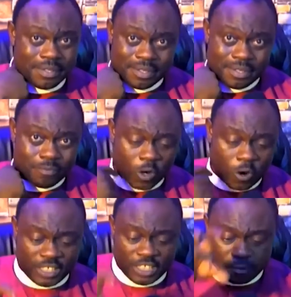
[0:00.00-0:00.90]

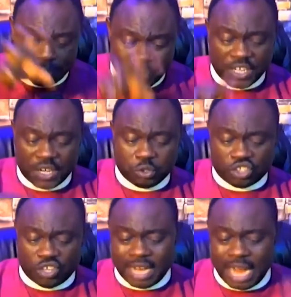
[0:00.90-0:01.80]
Because this
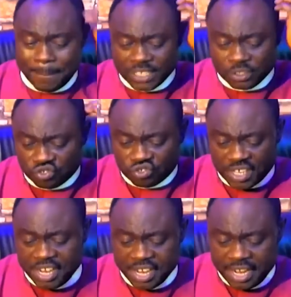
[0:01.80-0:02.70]
persecution I begin to
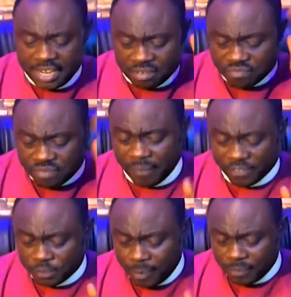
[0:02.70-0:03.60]
see in the realm of the
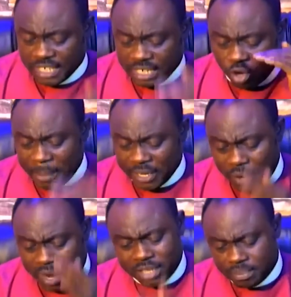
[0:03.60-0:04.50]
spirit, the Lord began to
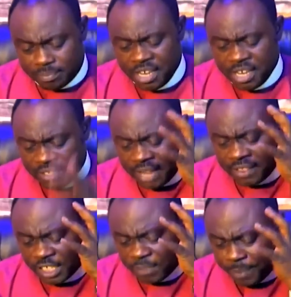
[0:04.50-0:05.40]
ask me, say,
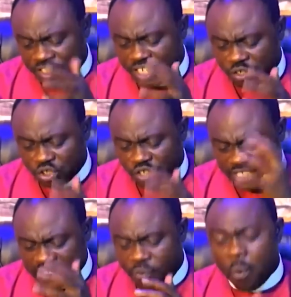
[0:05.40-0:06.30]
this persecution
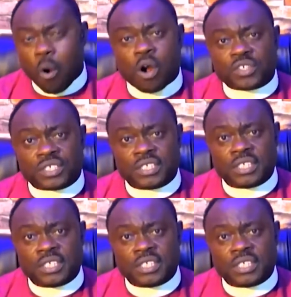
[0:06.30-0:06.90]
is for what?